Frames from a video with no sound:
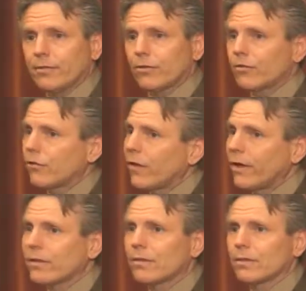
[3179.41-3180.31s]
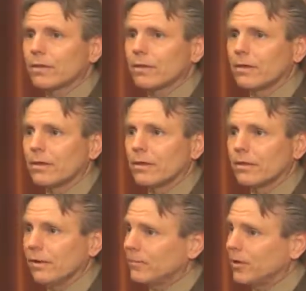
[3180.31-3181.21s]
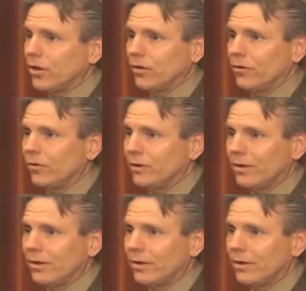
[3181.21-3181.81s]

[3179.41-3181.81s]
It's your choice. It's up to you.